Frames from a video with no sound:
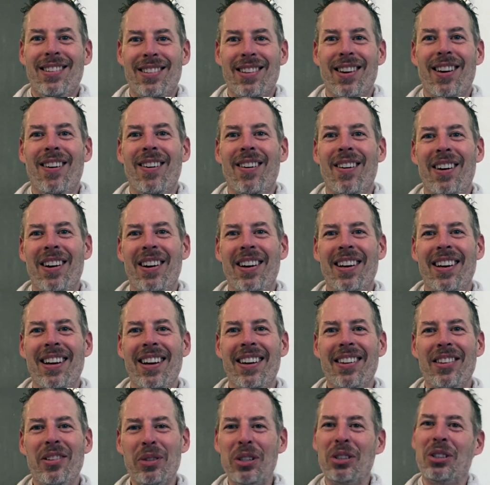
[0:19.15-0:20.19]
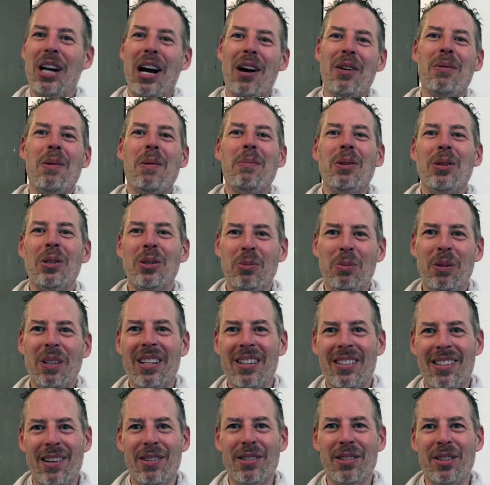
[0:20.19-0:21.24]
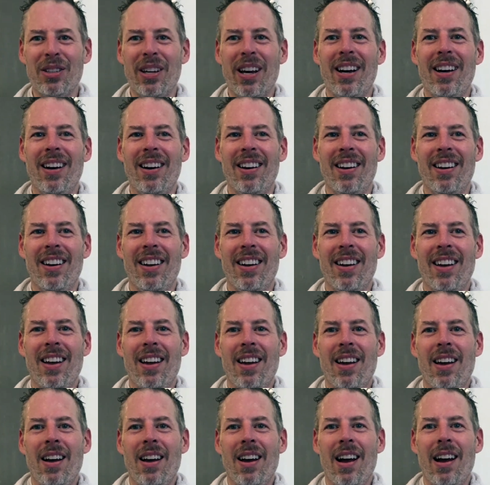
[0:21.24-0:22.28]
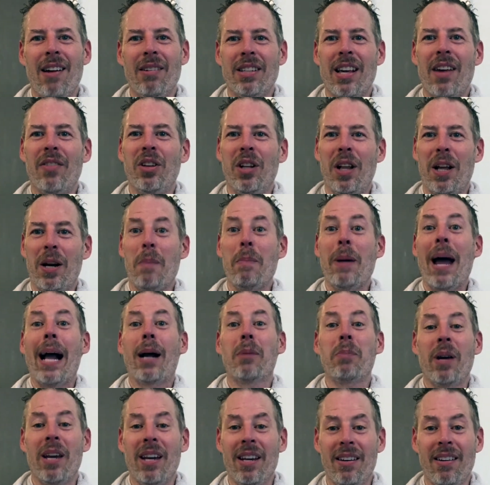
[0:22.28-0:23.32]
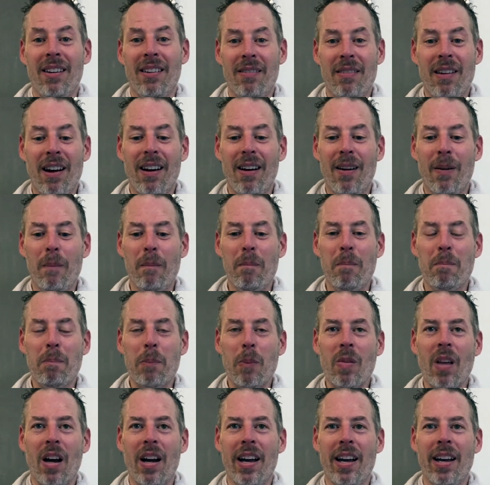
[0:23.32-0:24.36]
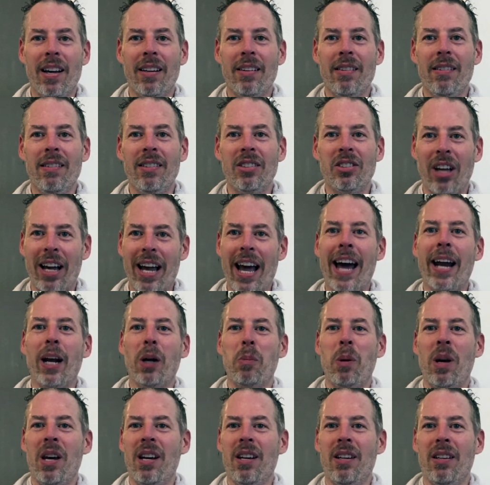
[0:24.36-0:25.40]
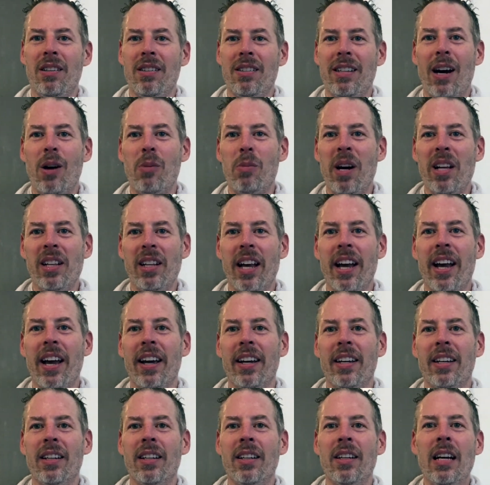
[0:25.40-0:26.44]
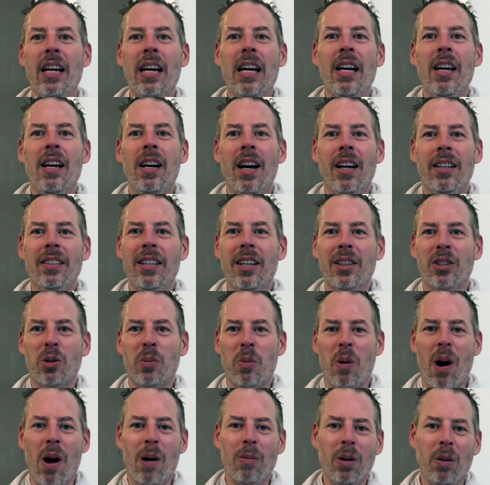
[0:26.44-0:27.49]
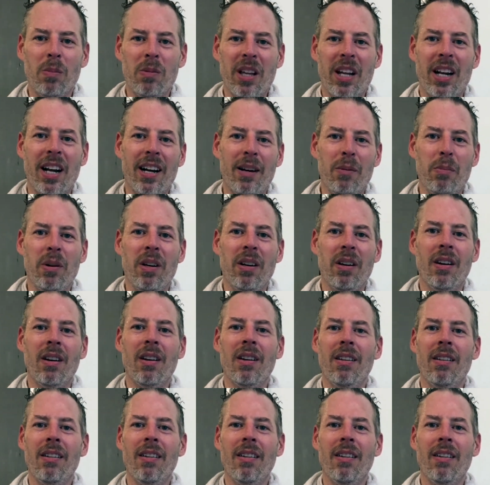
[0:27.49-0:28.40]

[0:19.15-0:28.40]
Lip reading: So, and the reason I remember is because I was having a lot of back pain. I had sciatic pain down my leg and a disc problem, and I'd been